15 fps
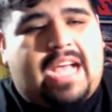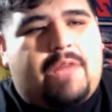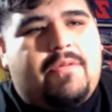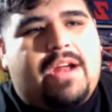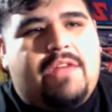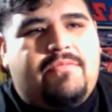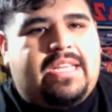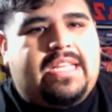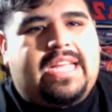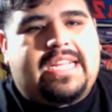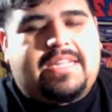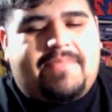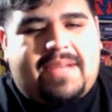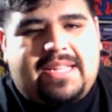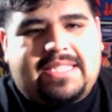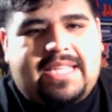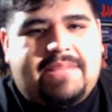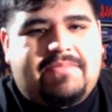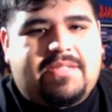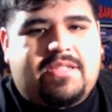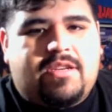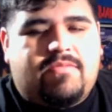What I really liked about this
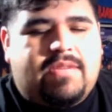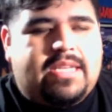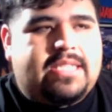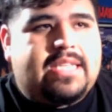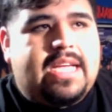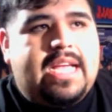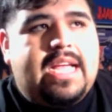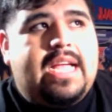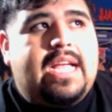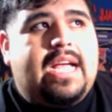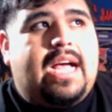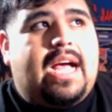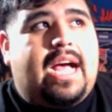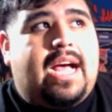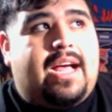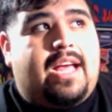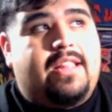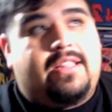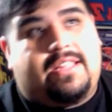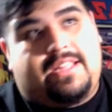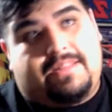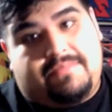episode was,
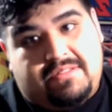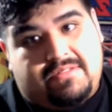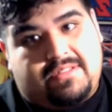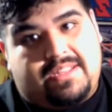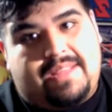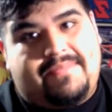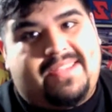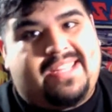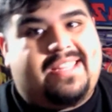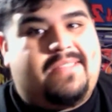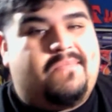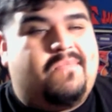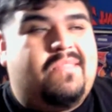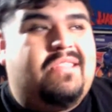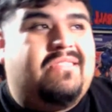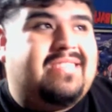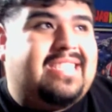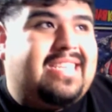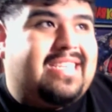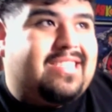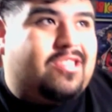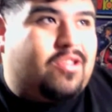other than I mean, the
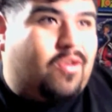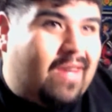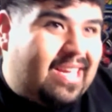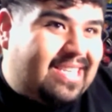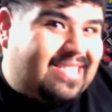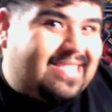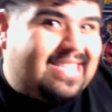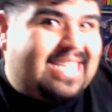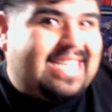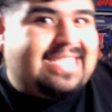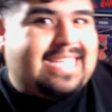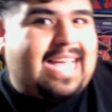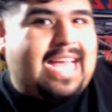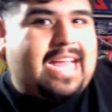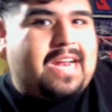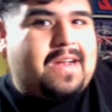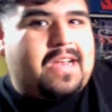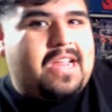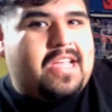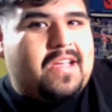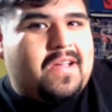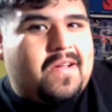music choices, I
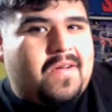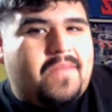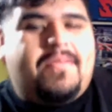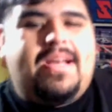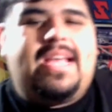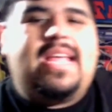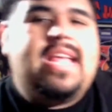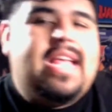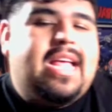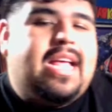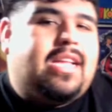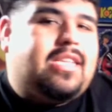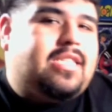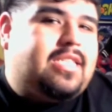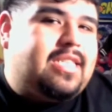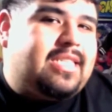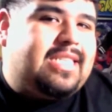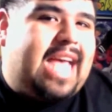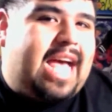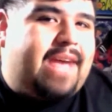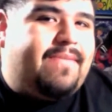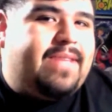don't know, but
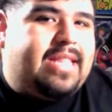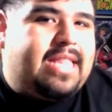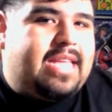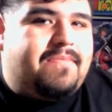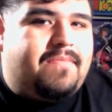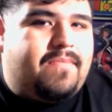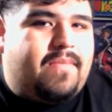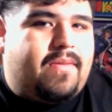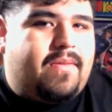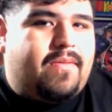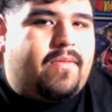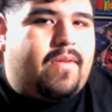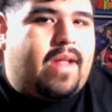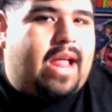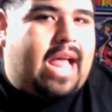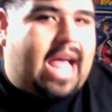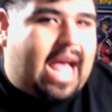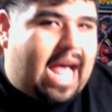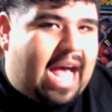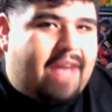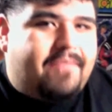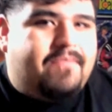just having them
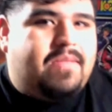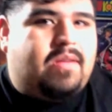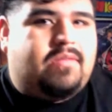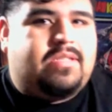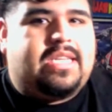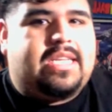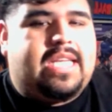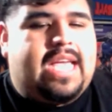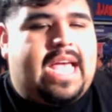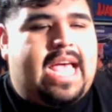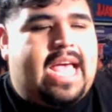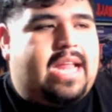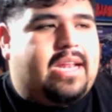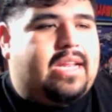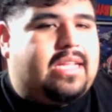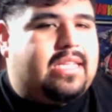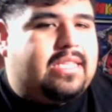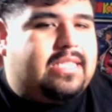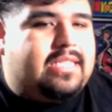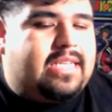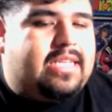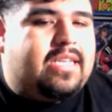have music and
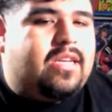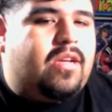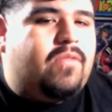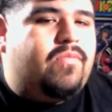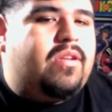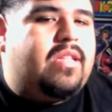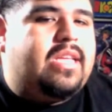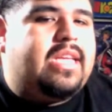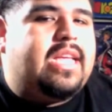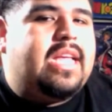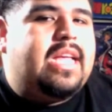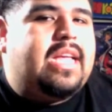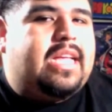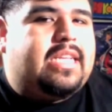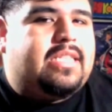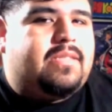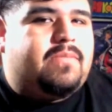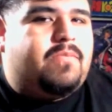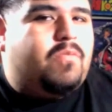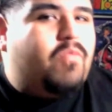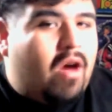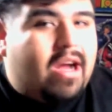Ezekiel really ex
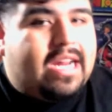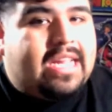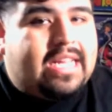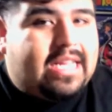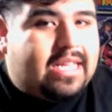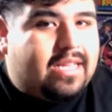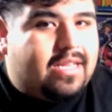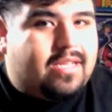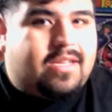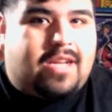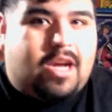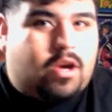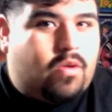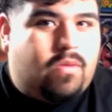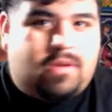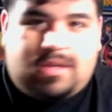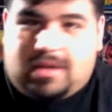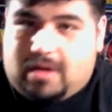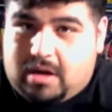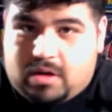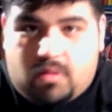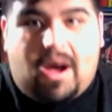wanting
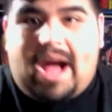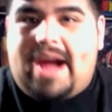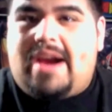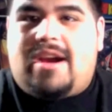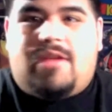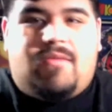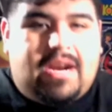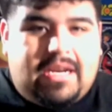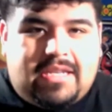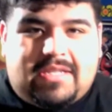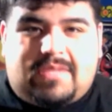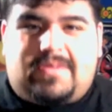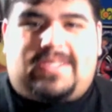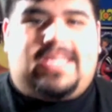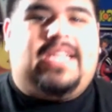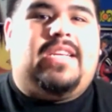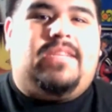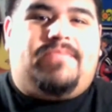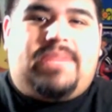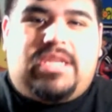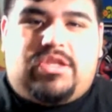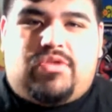a choir, wanting to
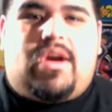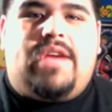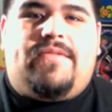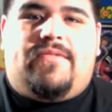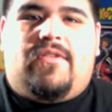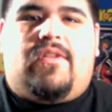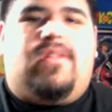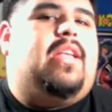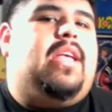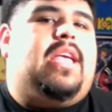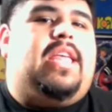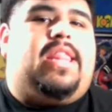sing, be joyful.